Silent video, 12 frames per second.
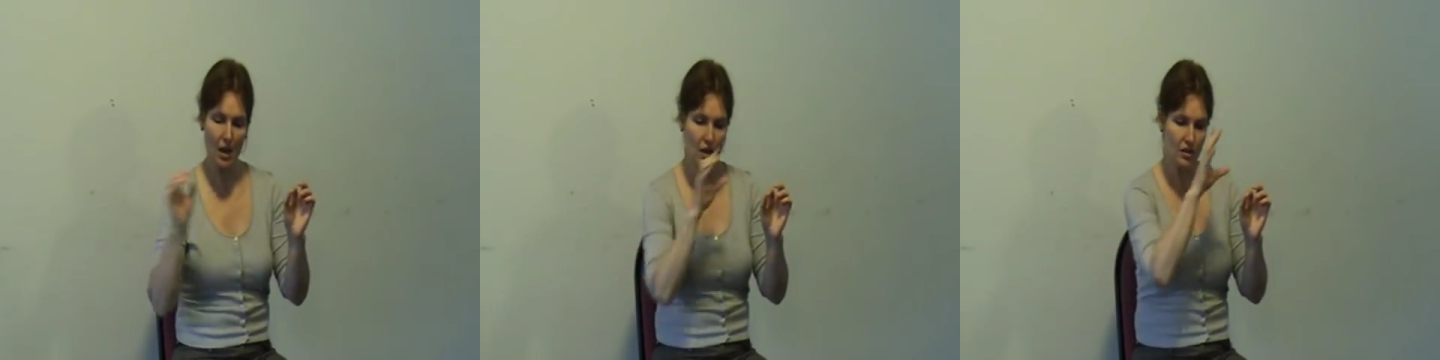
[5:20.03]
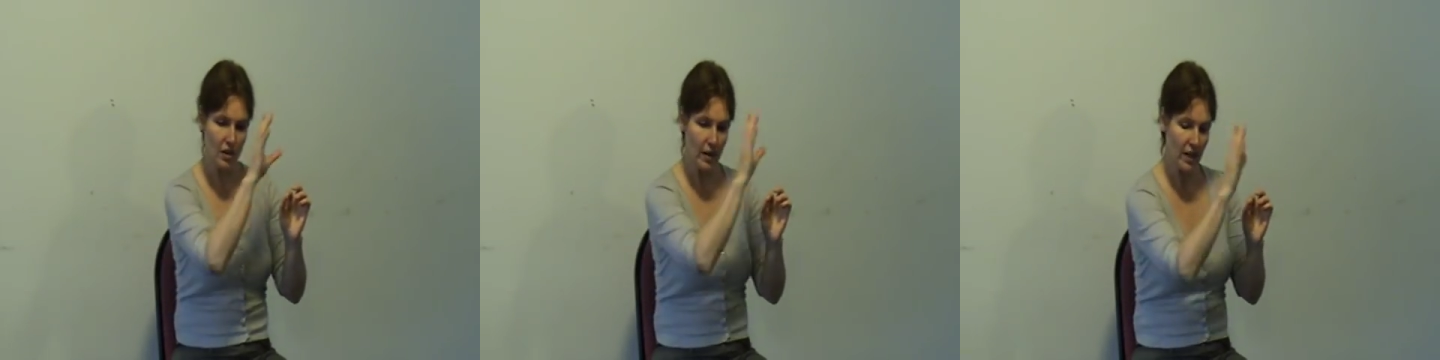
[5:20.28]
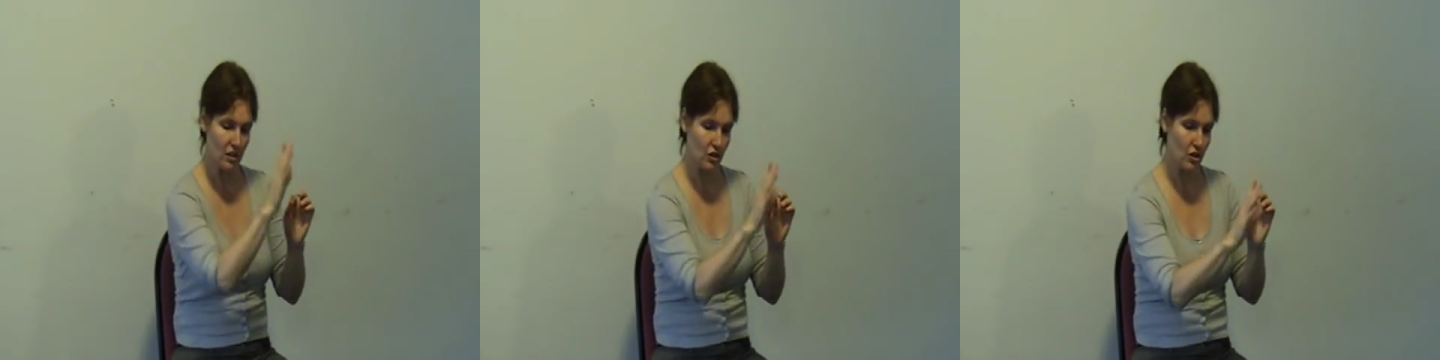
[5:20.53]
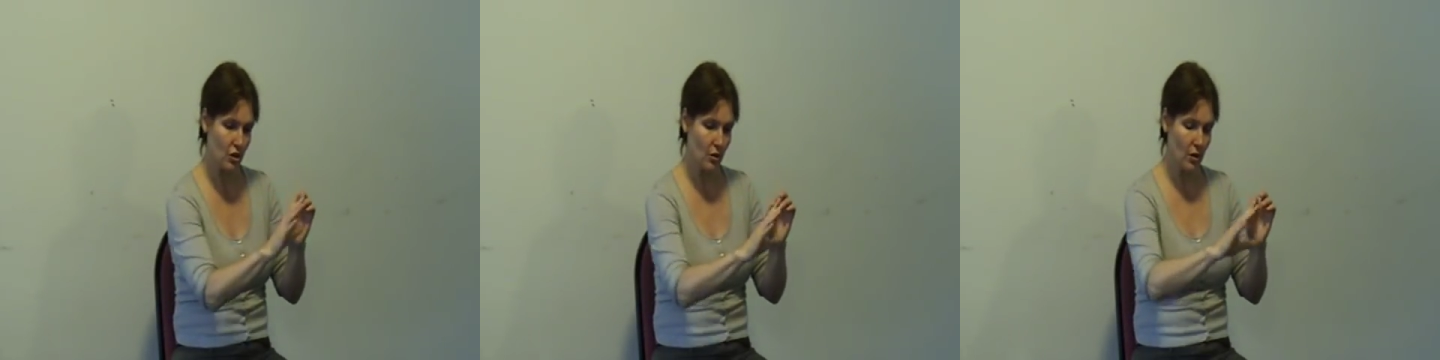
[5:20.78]
So
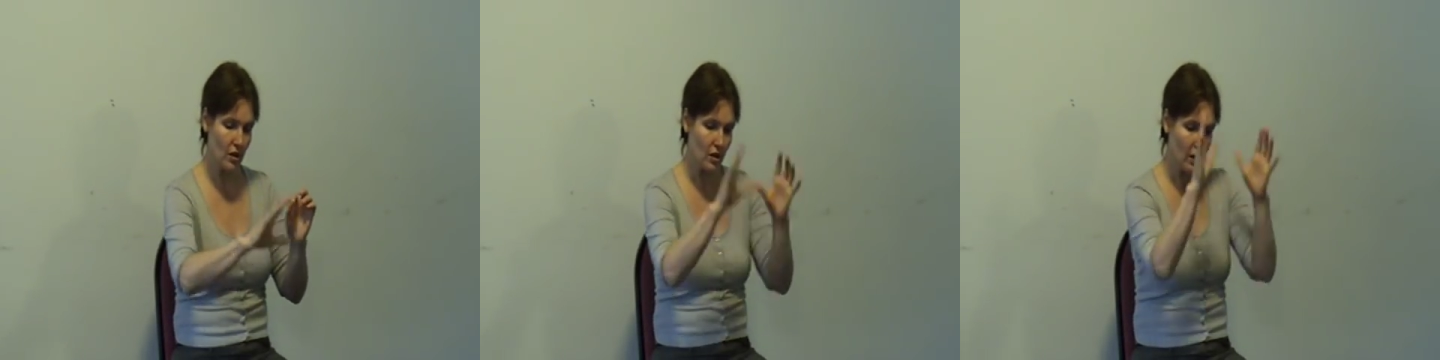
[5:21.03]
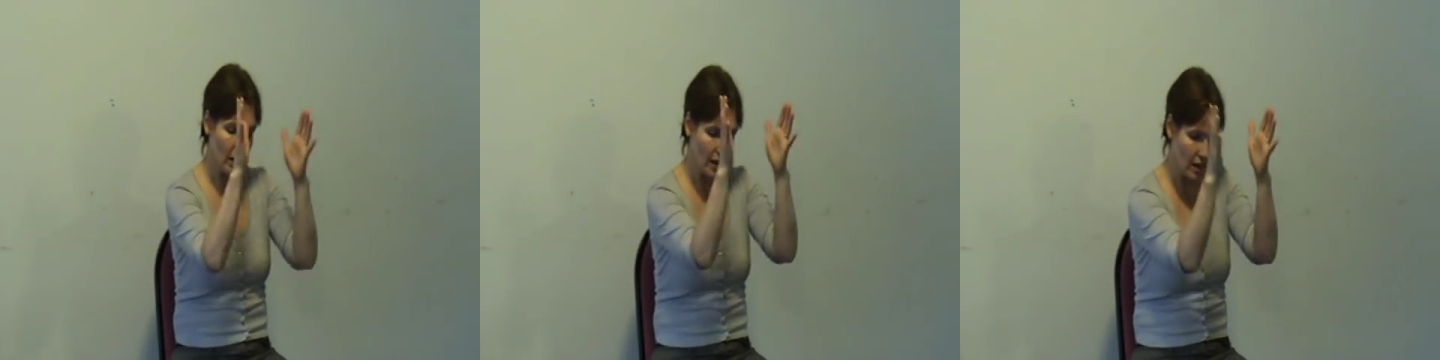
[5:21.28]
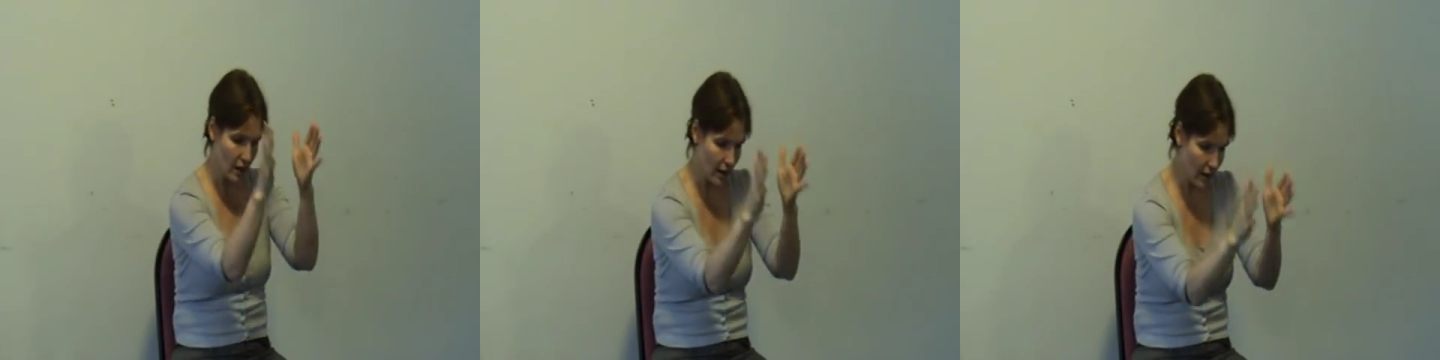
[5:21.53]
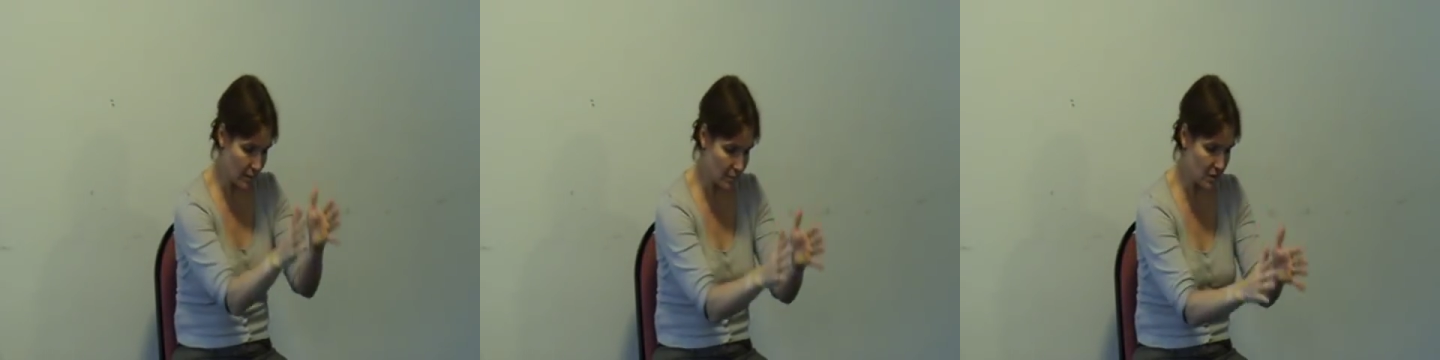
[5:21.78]
it's to
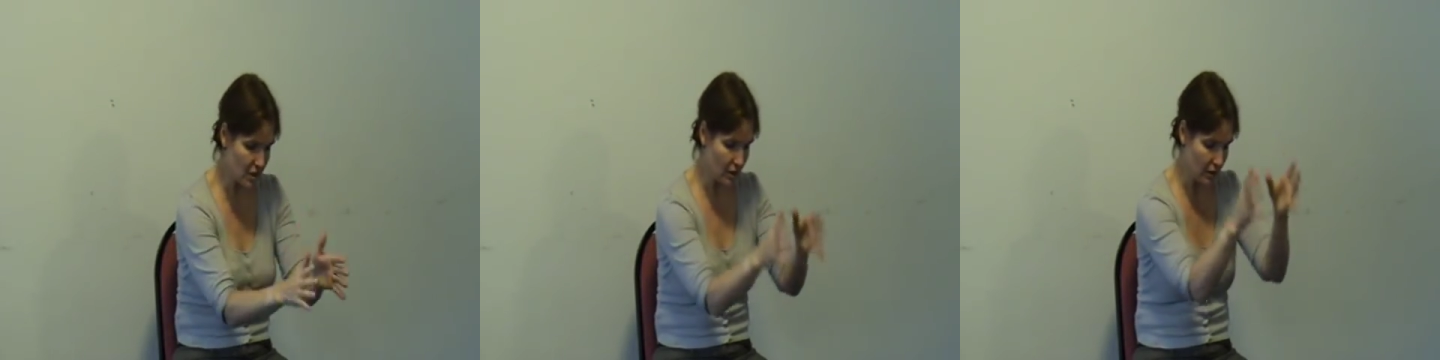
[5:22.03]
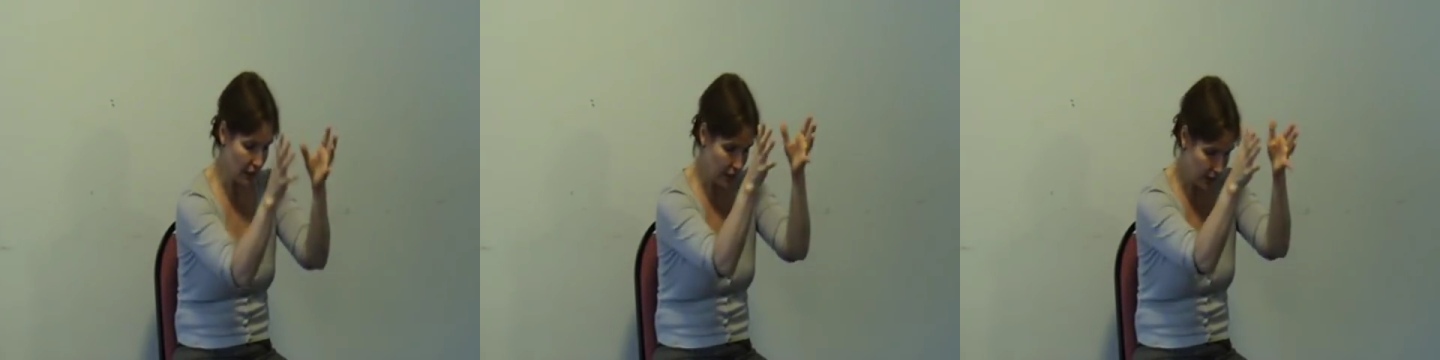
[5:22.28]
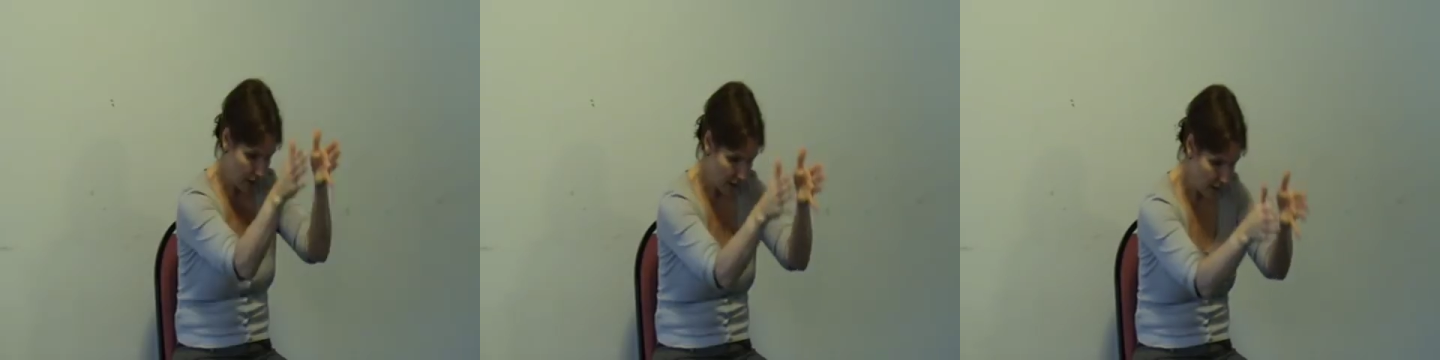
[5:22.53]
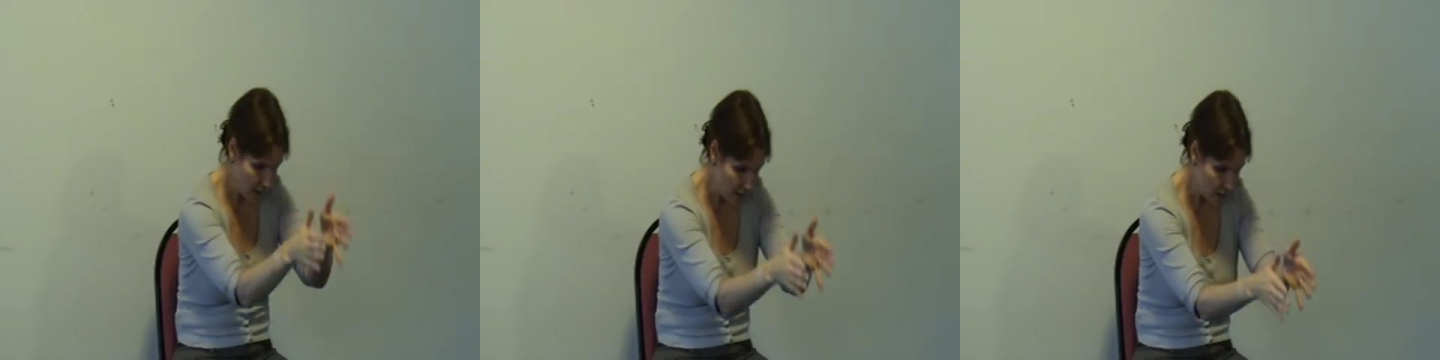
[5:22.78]
absolutely
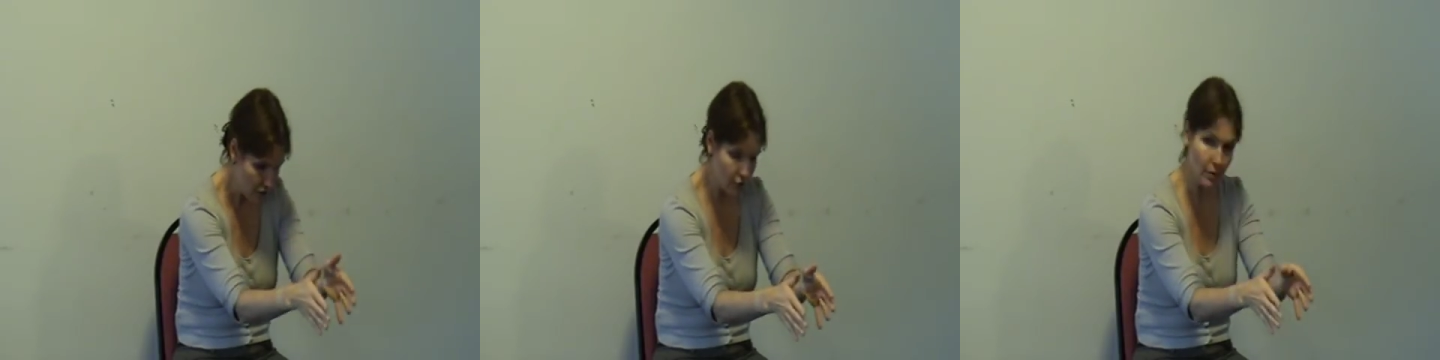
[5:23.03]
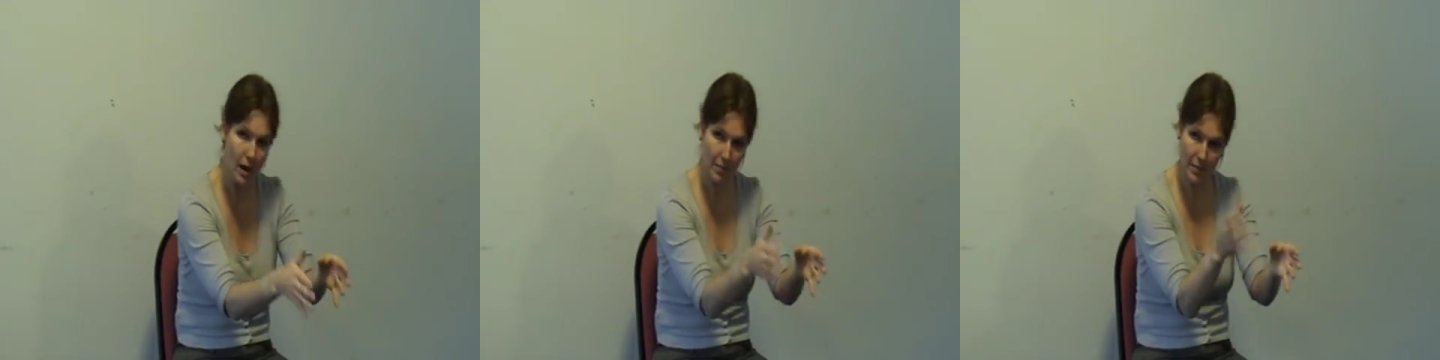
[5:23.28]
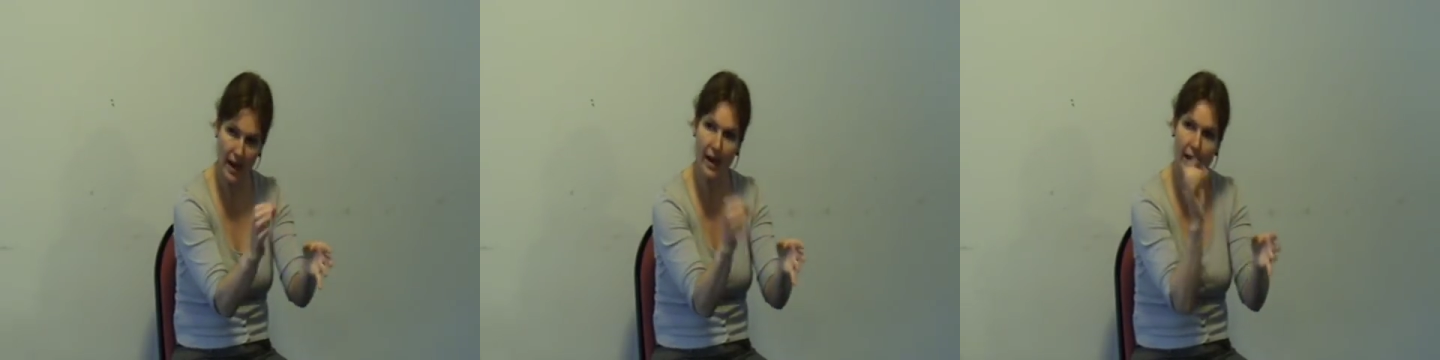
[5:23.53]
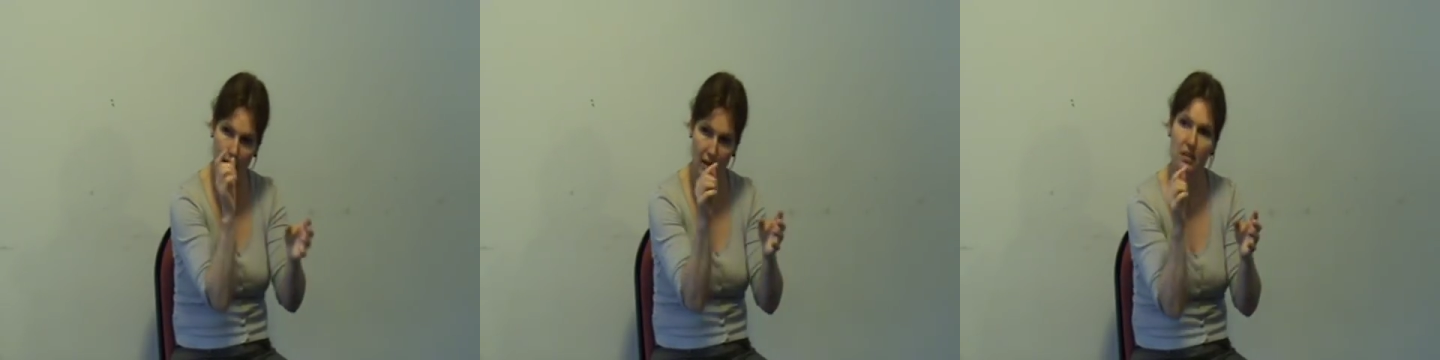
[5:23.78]
interrupt that
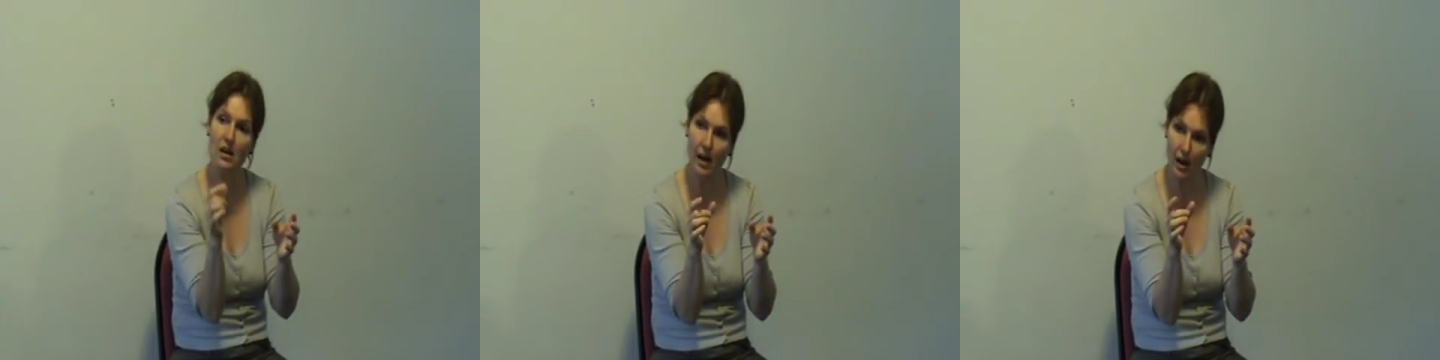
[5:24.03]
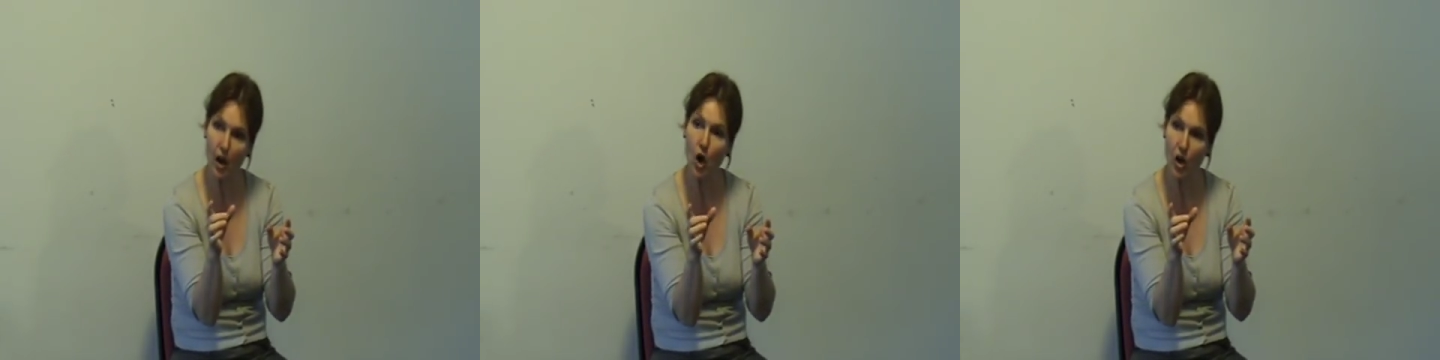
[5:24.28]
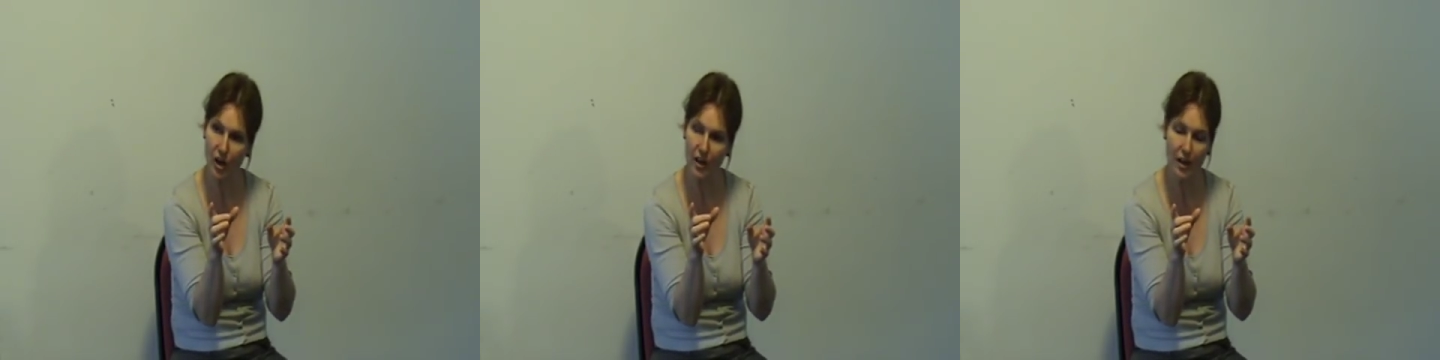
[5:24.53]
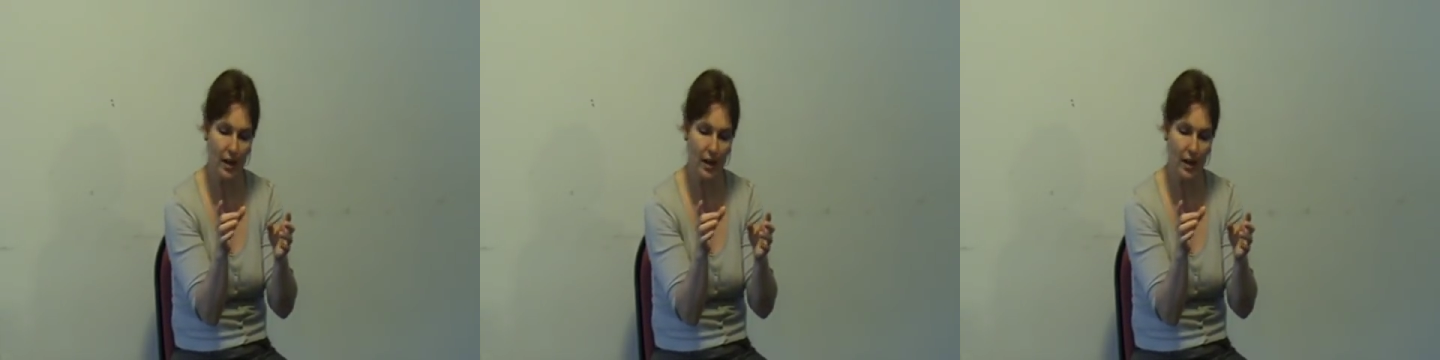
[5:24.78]
inner dialogue.